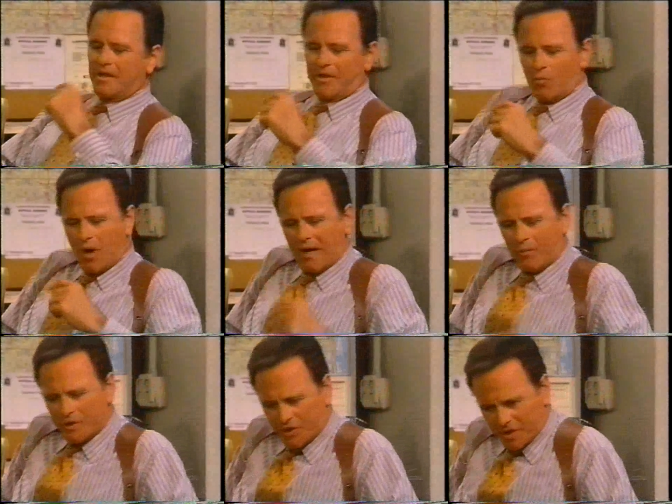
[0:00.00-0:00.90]
Then why
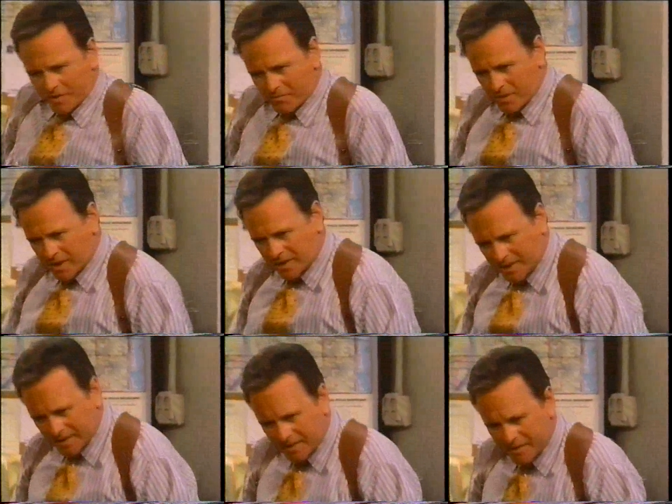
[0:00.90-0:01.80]
would she
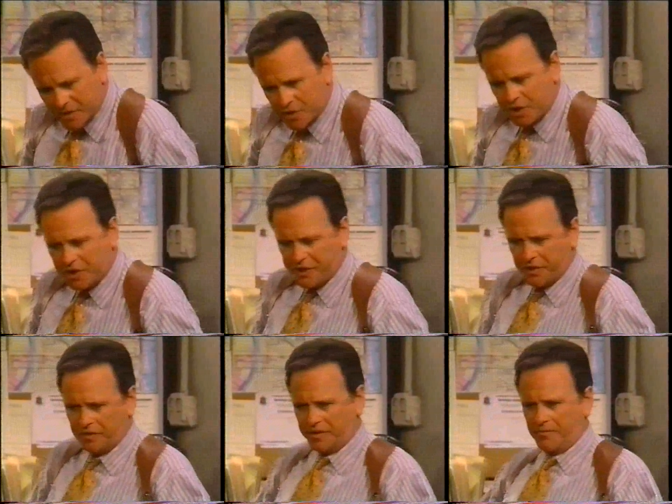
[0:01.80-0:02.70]
admit that she
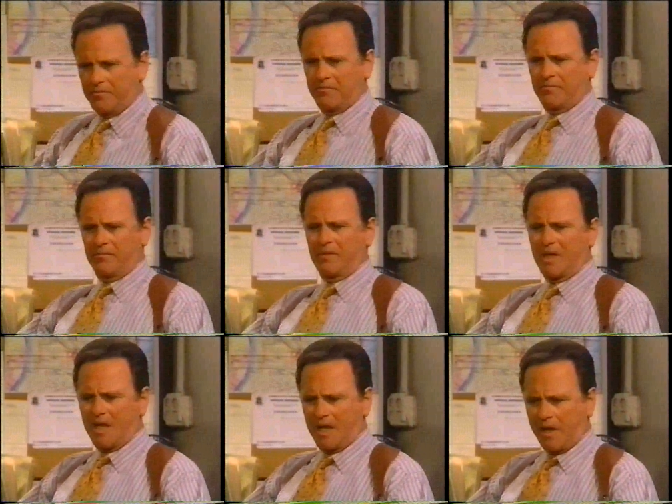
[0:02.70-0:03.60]
killed him
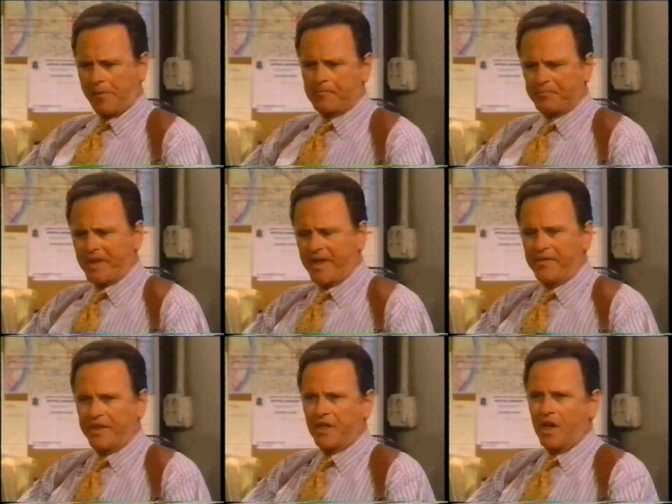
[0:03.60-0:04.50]

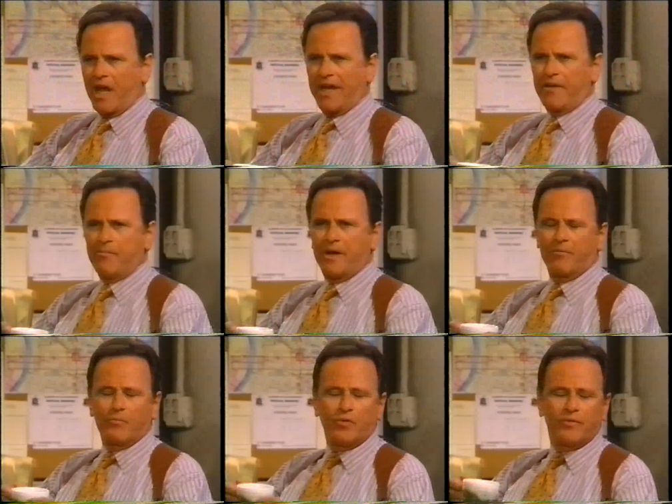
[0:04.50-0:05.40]
and then lie
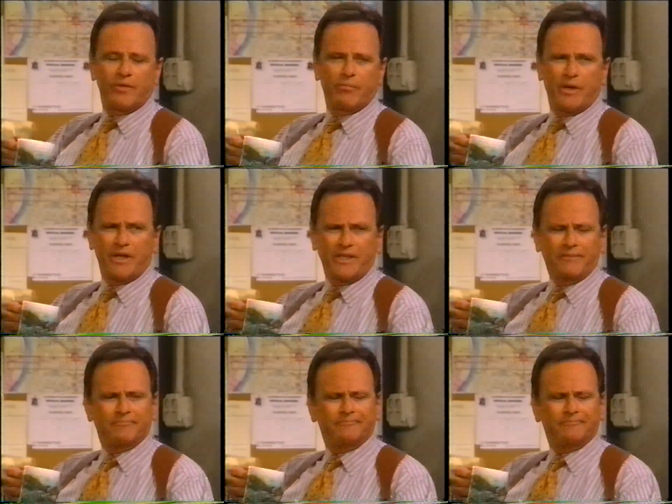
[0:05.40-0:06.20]
about moving the body?